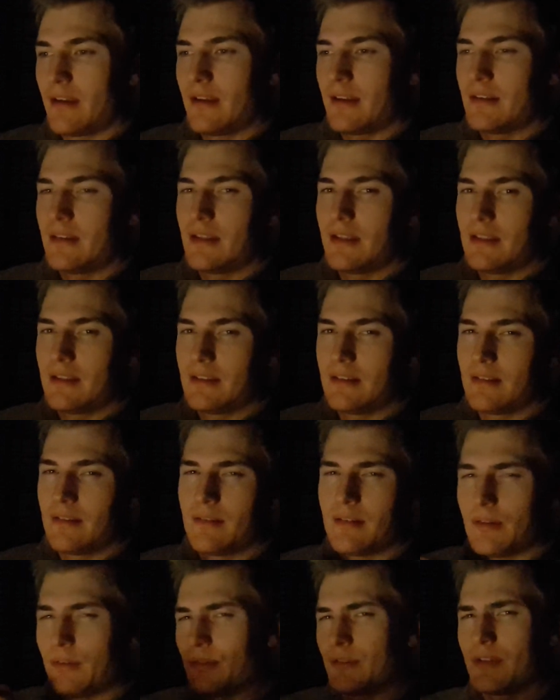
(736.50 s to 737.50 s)
And then
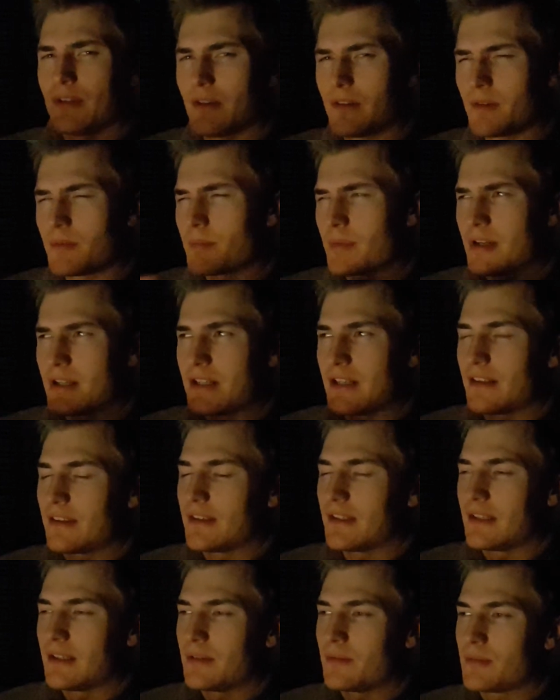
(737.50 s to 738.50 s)
there was another minor
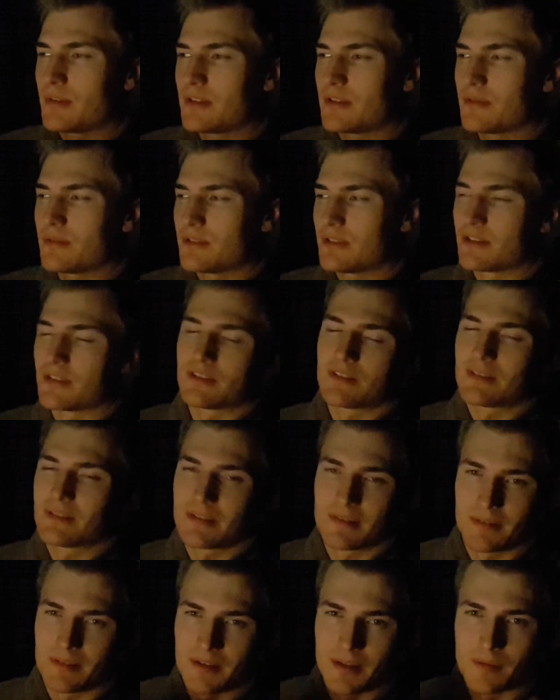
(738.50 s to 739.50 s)
thing, which was just
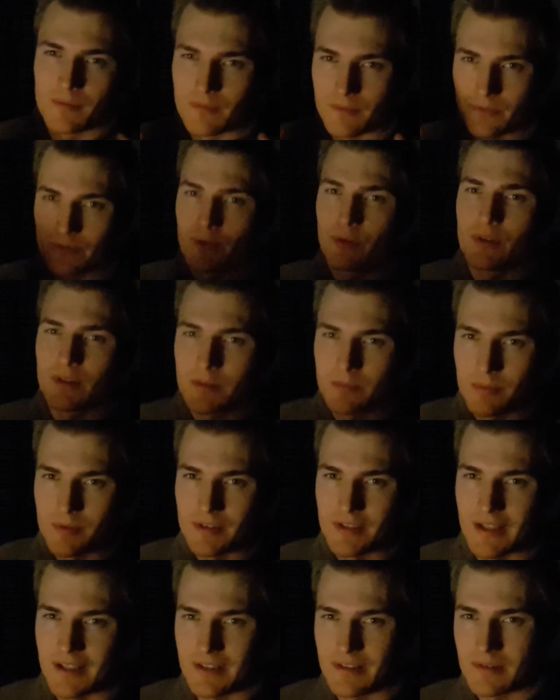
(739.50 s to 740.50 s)
voice
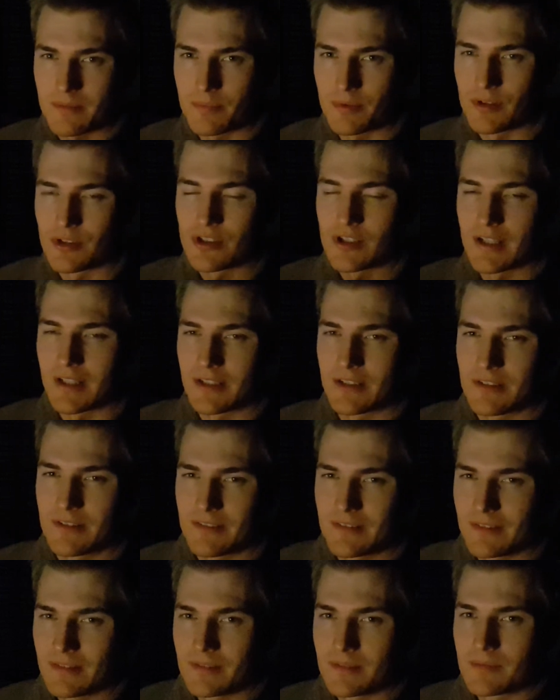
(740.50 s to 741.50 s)

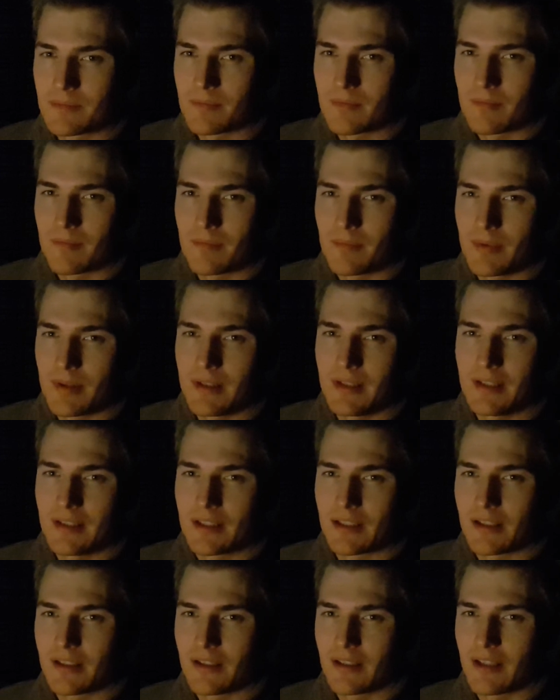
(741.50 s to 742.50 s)
projection and
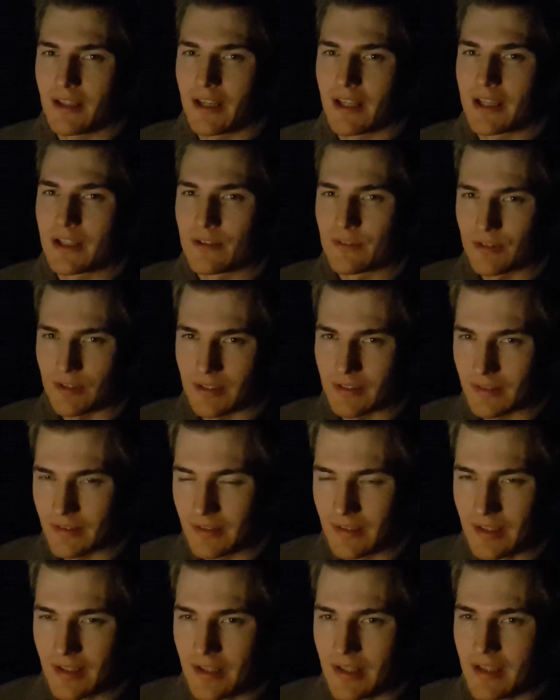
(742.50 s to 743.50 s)
being louder,
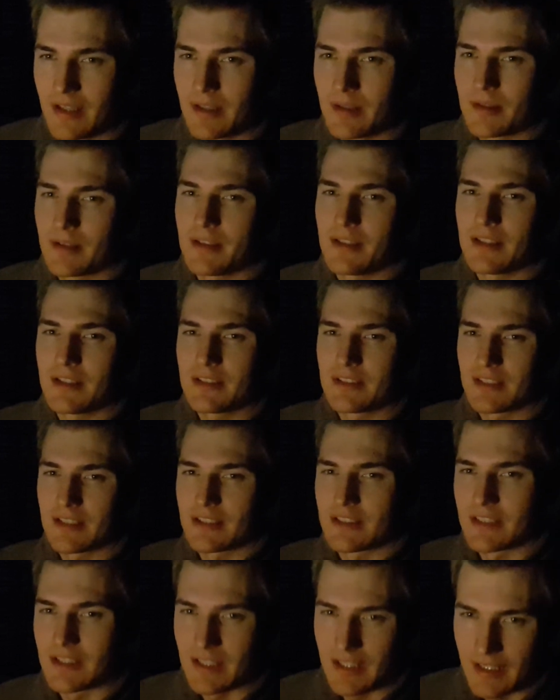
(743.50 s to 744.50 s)
easier
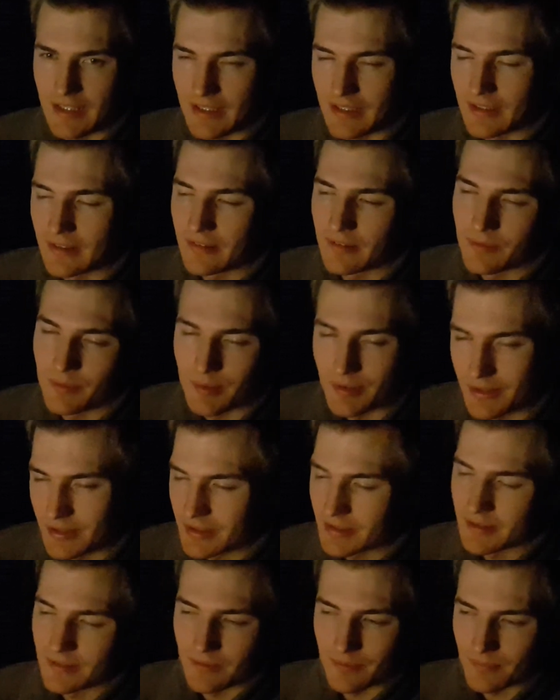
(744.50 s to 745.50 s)
to hear, which
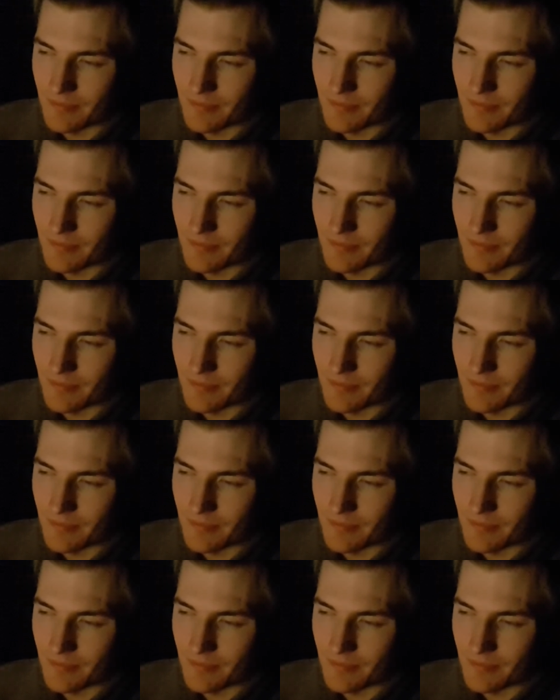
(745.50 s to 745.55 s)
is,